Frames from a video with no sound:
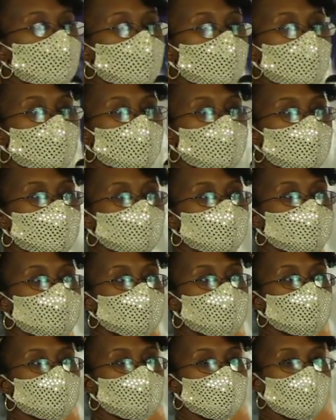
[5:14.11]
from
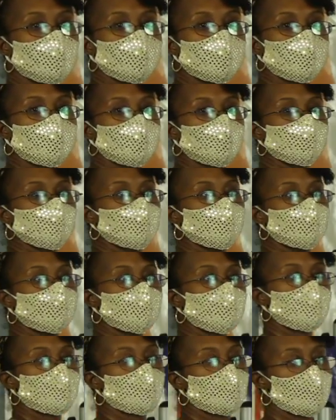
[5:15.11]

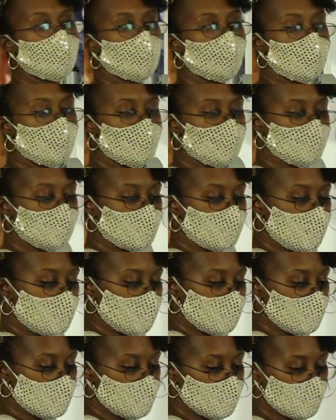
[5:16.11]
going
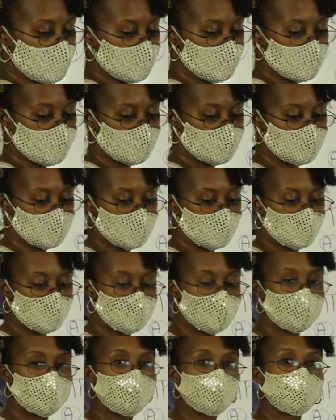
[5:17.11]
from a still
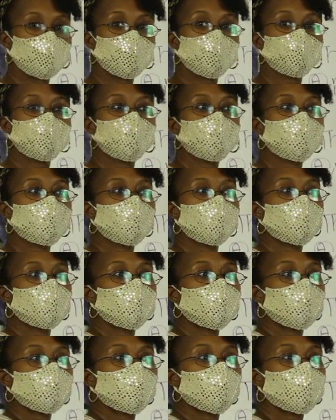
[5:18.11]
position
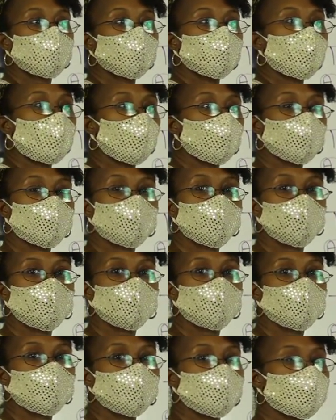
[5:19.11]
to
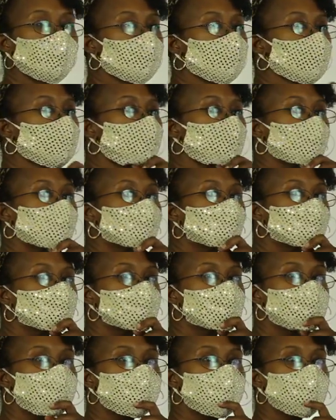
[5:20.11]
motion is
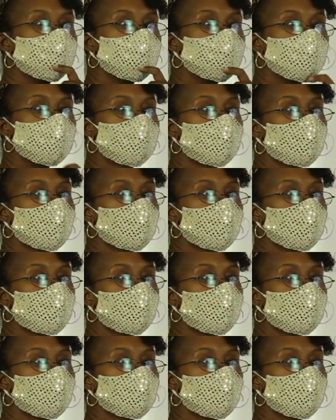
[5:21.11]
acceleration.